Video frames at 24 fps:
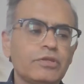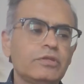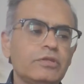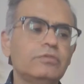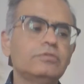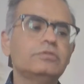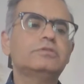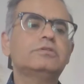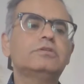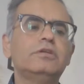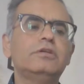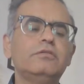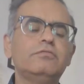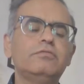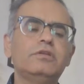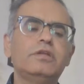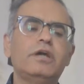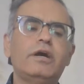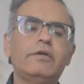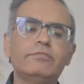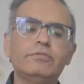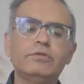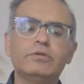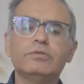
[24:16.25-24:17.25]
you still will
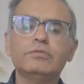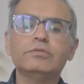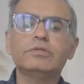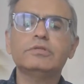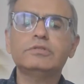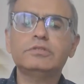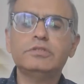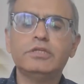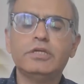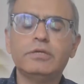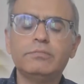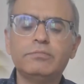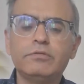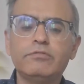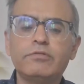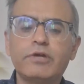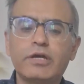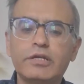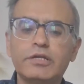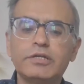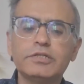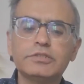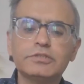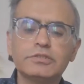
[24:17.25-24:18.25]
have to do the CAP
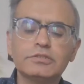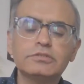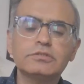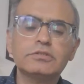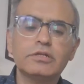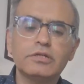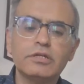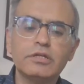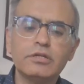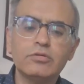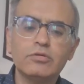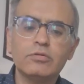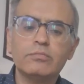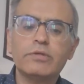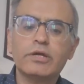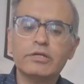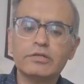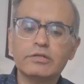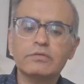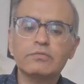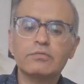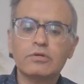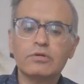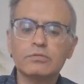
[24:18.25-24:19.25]
validation study no
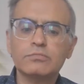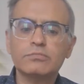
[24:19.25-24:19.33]
matter what.